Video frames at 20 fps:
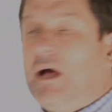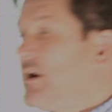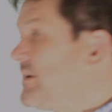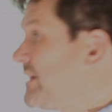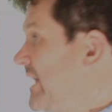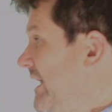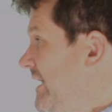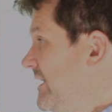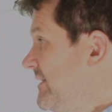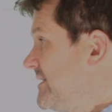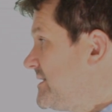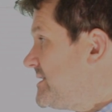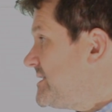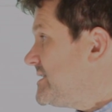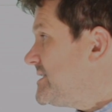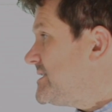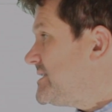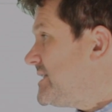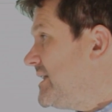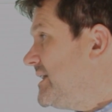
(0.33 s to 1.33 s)
Okay,
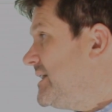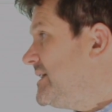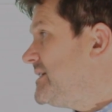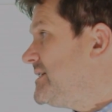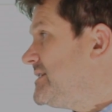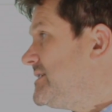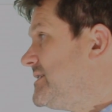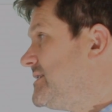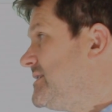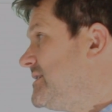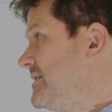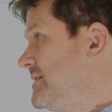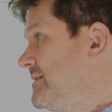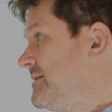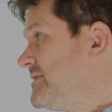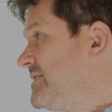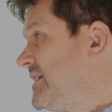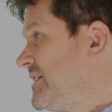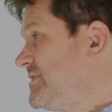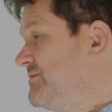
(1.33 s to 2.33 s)
this is uh,
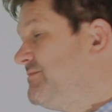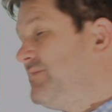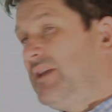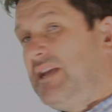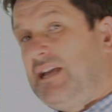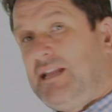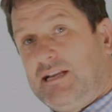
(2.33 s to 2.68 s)
section B,